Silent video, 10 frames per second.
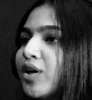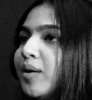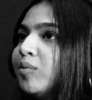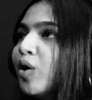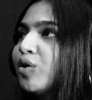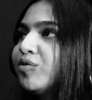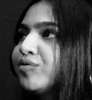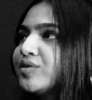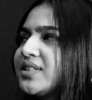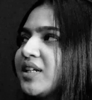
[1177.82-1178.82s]
for album or
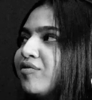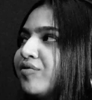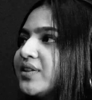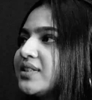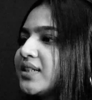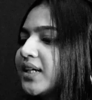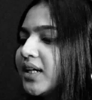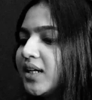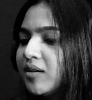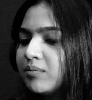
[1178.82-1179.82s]
say if it's
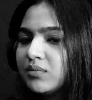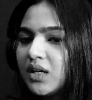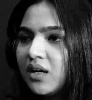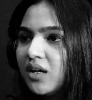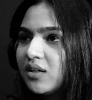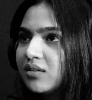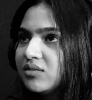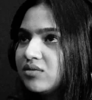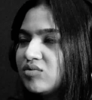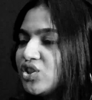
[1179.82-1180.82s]
like
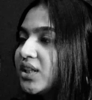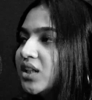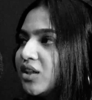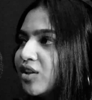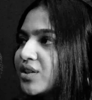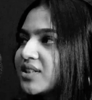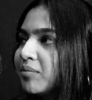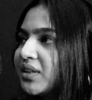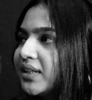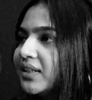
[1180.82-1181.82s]
jingle or
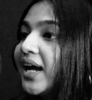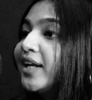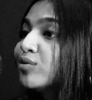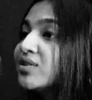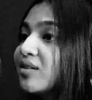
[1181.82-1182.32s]
something, then I know